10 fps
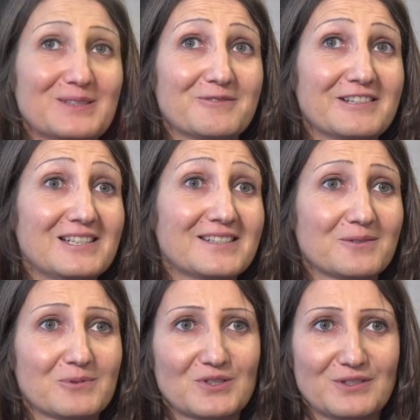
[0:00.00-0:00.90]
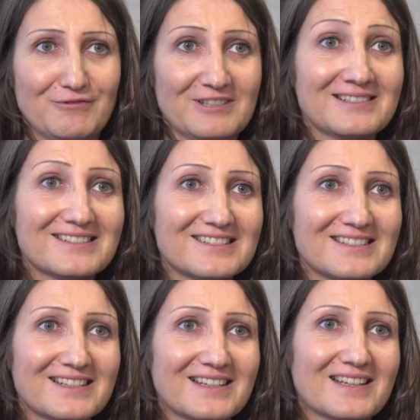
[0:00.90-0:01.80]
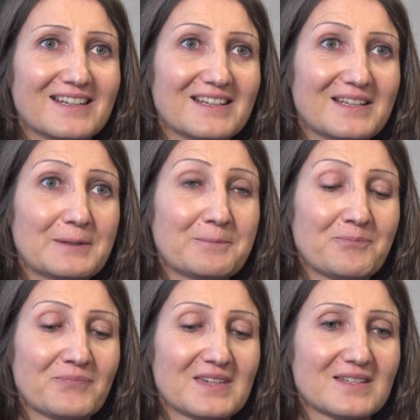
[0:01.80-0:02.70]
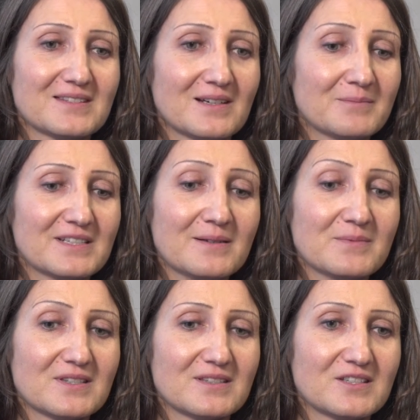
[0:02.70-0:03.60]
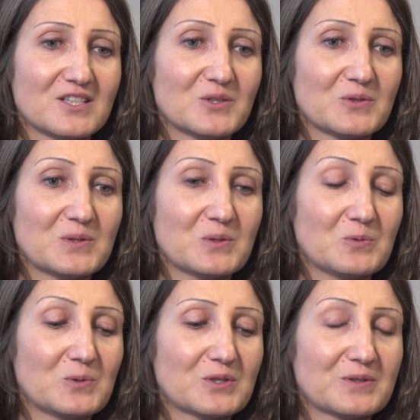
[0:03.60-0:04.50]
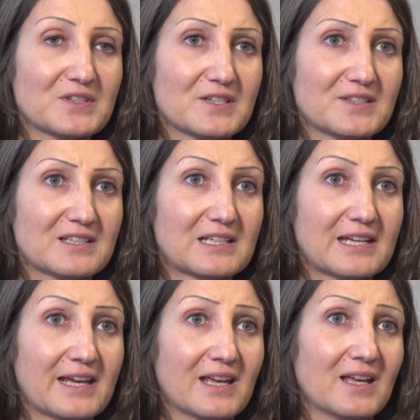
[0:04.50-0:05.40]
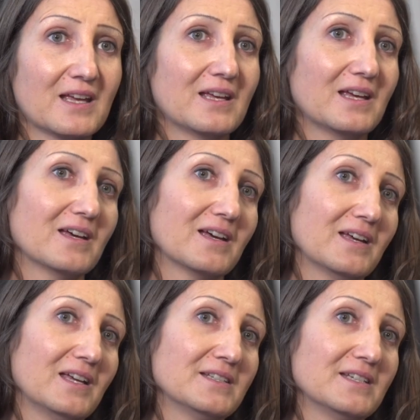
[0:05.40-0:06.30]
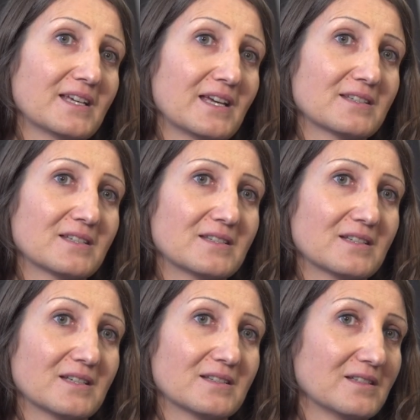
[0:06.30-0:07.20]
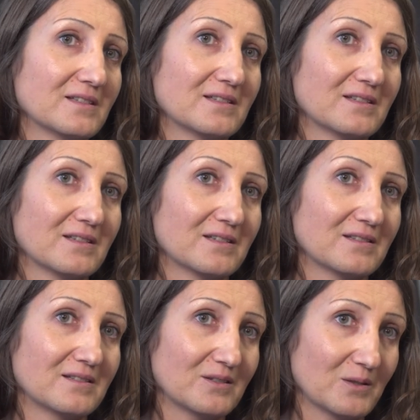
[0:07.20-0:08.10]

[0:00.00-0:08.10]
the reality was different. Um, sometimes the children would consistently uh, indicate the, the, the,